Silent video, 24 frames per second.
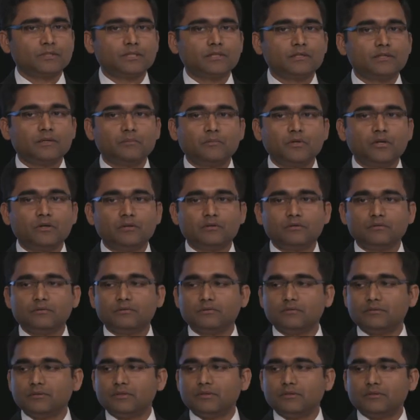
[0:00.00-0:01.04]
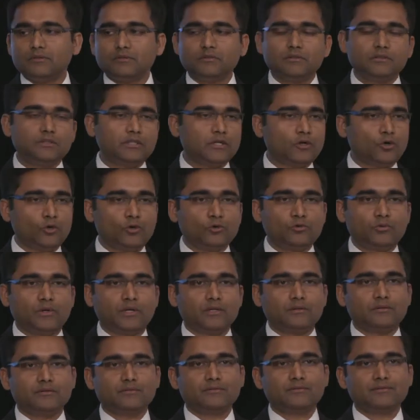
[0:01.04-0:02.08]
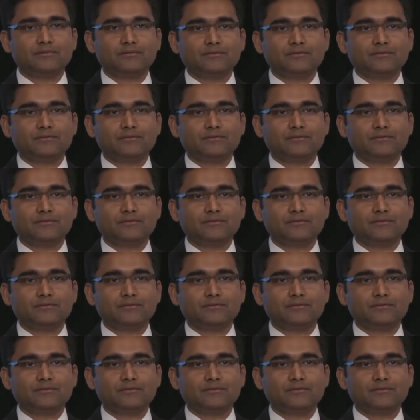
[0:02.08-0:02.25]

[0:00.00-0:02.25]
Come on, the old one.